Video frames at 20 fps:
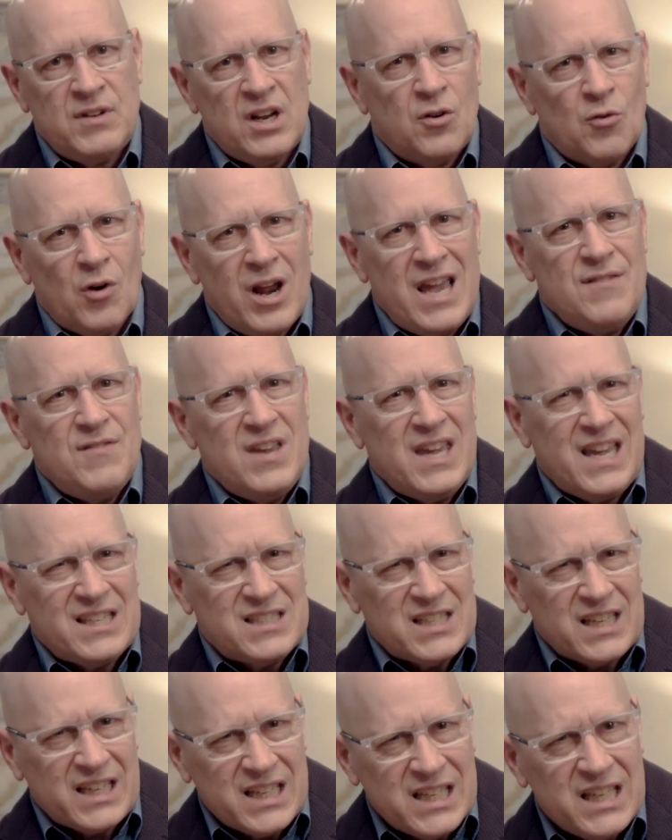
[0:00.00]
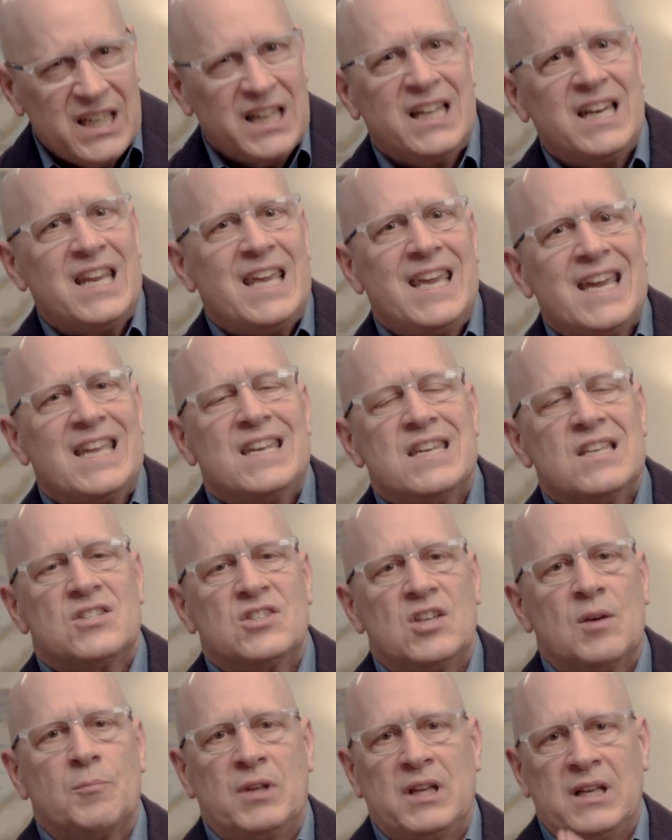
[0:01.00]
Engraving is a cutting into
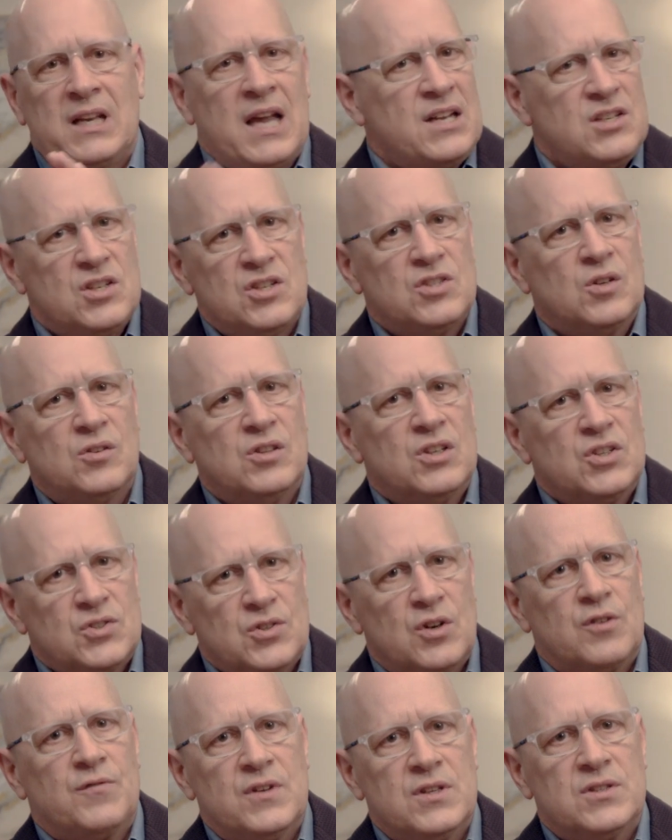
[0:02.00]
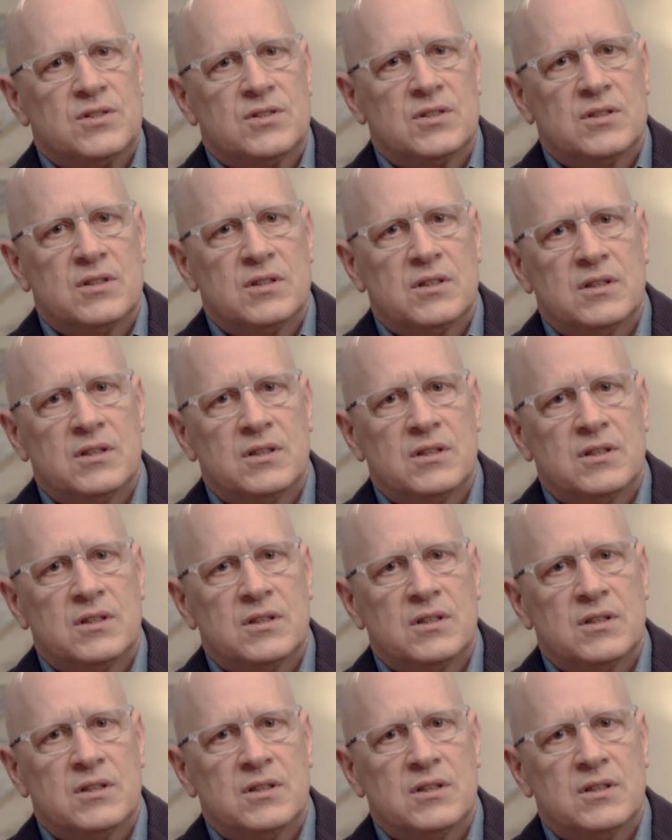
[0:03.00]
something, not just on the surface.